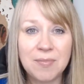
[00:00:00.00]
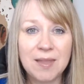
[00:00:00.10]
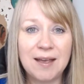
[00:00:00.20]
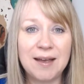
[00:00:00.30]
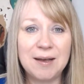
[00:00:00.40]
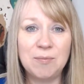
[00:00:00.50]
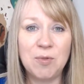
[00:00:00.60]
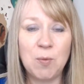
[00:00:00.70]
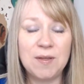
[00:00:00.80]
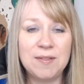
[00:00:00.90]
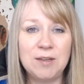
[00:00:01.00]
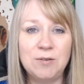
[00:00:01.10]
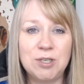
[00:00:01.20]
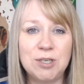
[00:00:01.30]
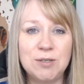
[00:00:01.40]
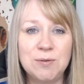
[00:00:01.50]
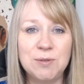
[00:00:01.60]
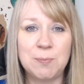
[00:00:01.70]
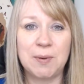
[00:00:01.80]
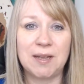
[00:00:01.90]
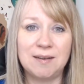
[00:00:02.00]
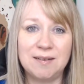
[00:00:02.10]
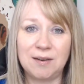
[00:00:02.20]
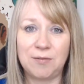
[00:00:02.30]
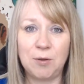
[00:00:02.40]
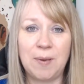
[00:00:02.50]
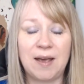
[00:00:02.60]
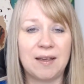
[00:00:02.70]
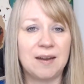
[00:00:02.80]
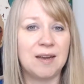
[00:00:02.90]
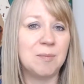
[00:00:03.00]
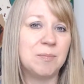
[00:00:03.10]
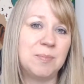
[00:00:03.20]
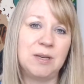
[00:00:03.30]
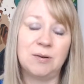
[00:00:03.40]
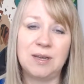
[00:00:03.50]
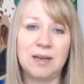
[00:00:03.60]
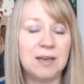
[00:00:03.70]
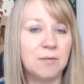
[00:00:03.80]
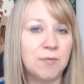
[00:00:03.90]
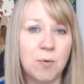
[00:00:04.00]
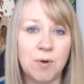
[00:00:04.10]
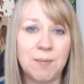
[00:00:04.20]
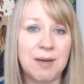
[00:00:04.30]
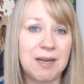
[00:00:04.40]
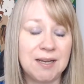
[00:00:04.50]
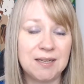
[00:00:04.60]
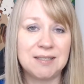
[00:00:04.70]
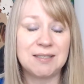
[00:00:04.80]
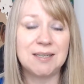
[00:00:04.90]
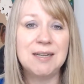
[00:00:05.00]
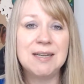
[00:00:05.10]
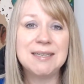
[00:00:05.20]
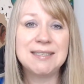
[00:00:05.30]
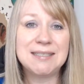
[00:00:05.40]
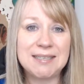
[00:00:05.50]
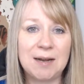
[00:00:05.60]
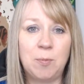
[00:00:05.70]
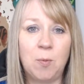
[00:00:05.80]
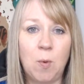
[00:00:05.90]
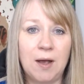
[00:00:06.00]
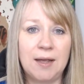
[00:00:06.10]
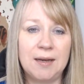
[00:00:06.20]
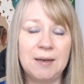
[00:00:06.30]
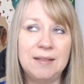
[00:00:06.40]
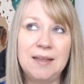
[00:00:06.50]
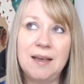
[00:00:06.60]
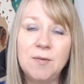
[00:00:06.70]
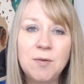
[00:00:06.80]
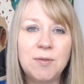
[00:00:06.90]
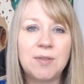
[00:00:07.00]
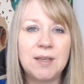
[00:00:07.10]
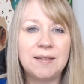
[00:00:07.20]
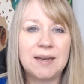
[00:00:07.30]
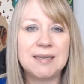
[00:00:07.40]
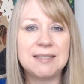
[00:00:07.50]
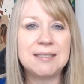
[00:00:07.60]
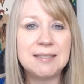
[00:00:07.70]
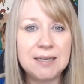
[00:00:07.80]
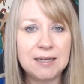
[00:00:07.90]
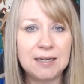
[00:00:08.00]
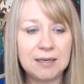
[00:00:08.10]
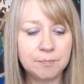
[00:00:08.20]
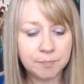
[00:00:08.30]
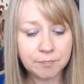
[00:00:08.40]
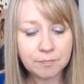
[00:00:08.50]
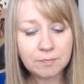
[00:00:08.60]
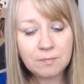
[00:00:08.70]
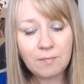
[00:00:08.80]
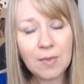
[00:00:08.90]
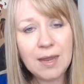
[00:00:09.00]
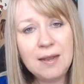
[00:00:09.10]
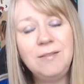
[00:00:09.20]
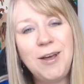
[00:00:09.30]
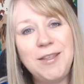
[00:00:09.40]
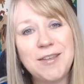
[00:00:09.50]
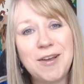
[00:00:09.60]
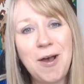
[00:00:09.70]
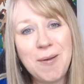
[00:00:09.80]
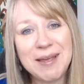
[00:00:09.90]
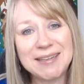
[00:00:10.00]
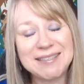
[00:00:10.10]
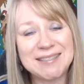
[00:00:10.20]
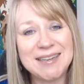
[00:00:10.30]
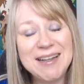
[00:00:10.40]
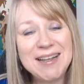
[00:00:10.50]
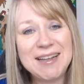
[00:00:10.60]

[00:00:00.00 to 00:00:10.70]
the one that you choose. But if you back it up, getting informed is step one. And the other thing that I see in a lot of the comments in the